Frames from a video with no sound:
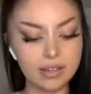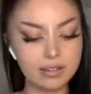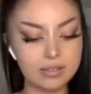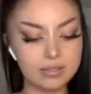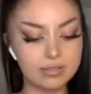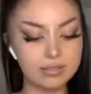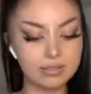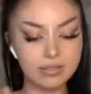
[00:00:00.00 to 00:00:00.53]
The
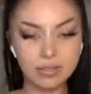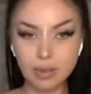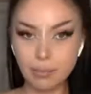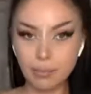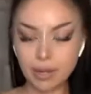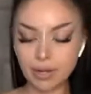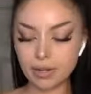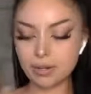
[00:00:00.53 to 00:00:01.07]

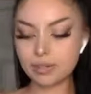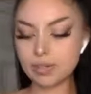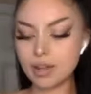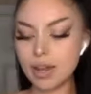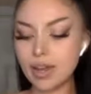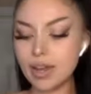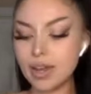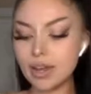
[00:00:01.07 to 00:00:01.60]
mayonnaise
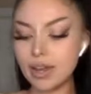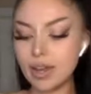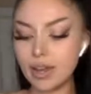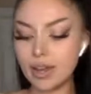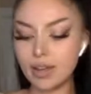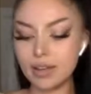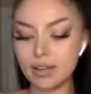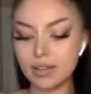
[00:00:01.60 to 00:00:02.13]
side
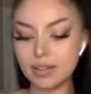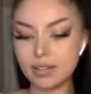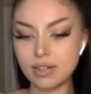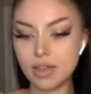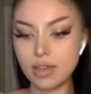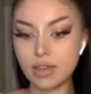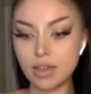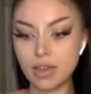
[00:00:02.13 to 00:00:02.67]
and
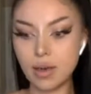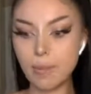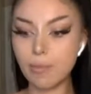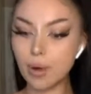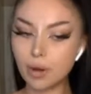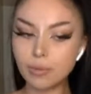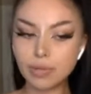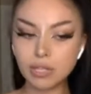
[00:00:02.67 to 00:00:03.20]
the
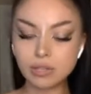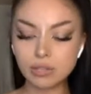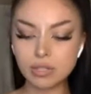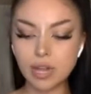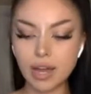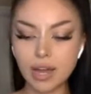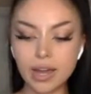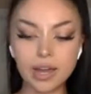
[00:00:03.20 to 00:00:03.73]
barbecue
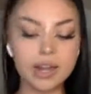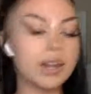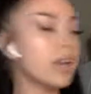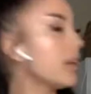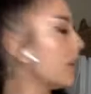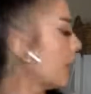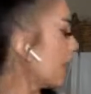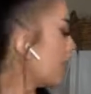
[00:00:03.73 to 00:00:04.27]
side.
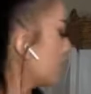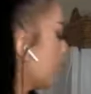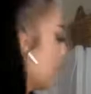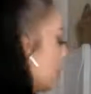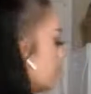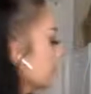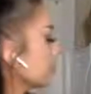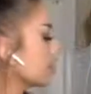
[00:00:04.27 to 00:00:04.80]
And now I
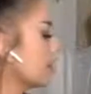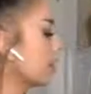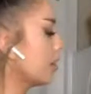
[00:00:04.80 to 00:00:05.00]
think it's